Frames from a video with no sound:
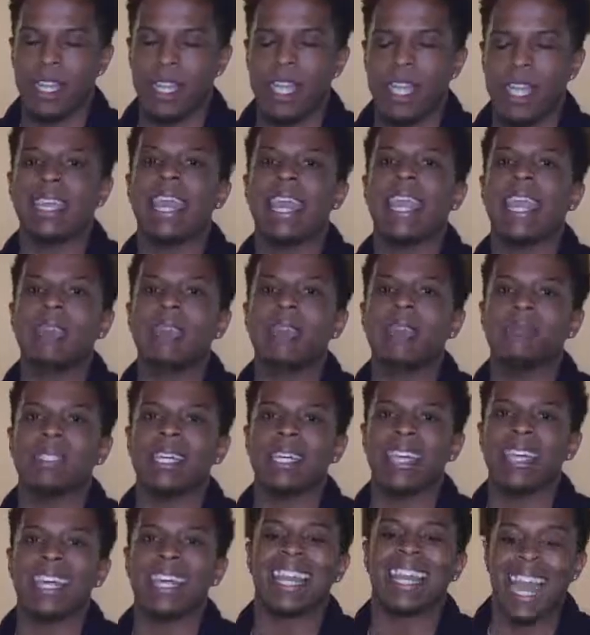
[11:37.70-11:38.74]
named
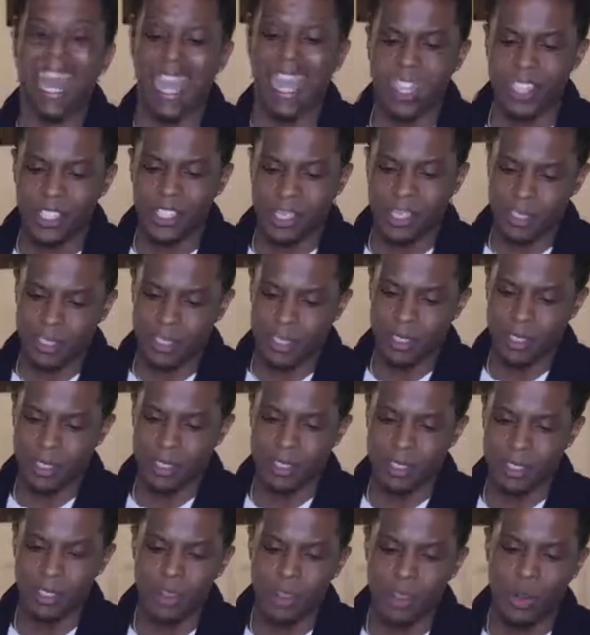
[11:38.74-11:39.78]
Elisha
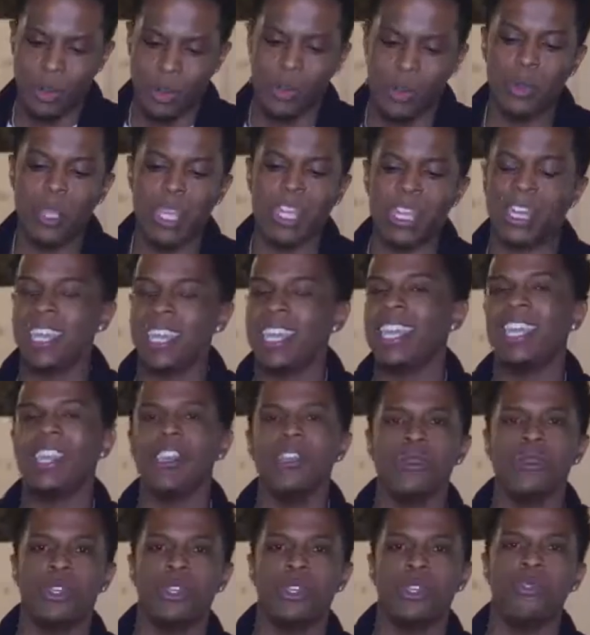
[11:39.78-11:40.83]
who can
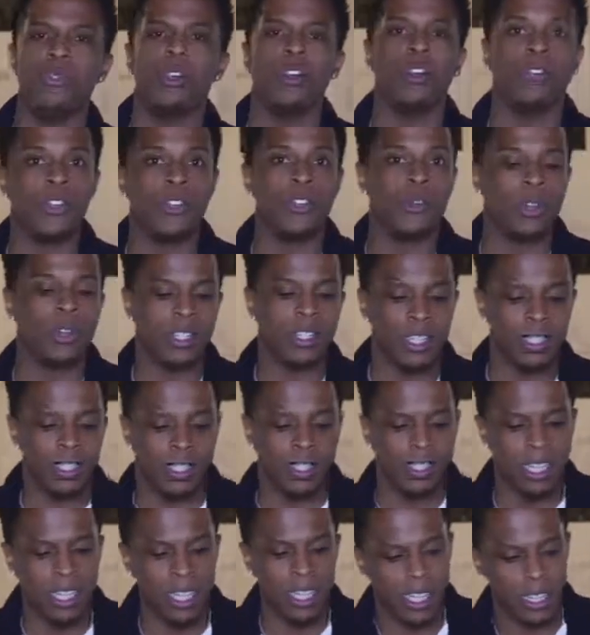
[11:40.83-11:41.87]
heal you of your
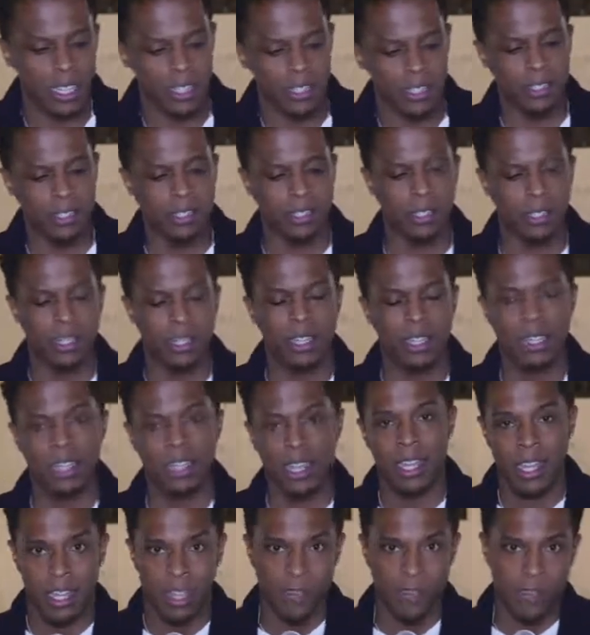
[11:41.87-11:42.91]
disease
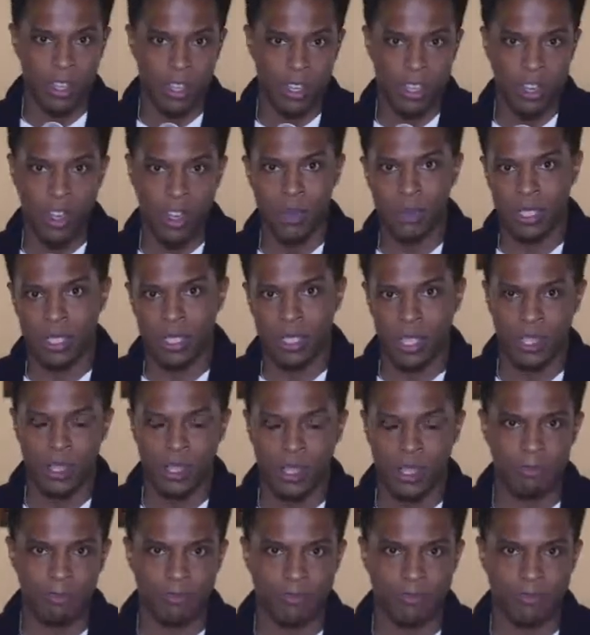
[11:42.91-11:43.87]
if you go to him.